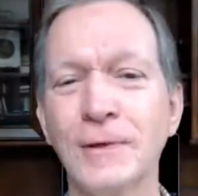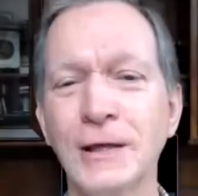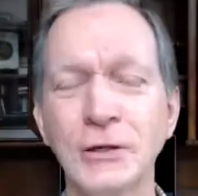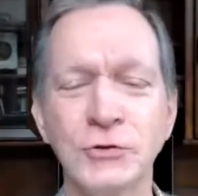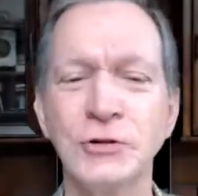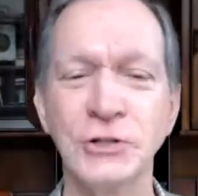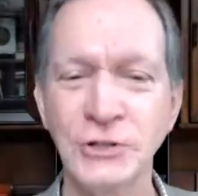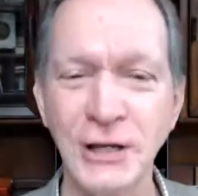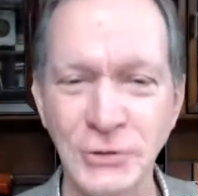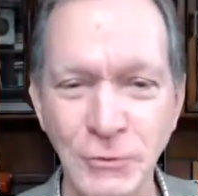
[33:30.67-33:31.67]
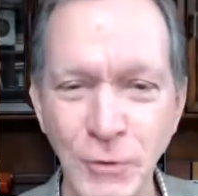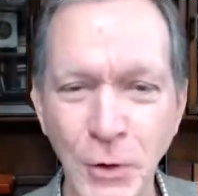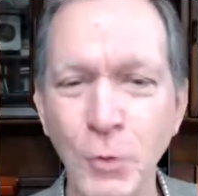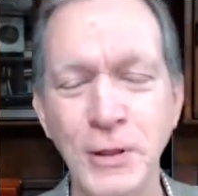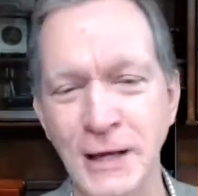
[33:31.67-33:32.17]
history just doesn't
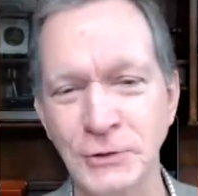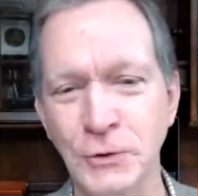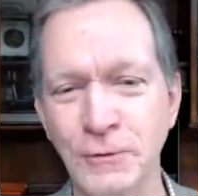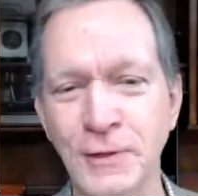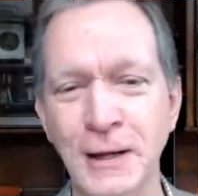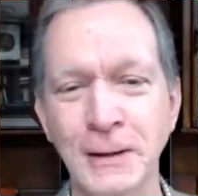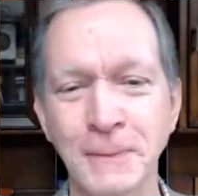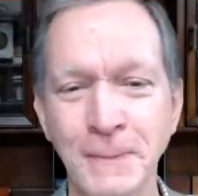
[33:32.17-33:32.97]
record that sort of thing.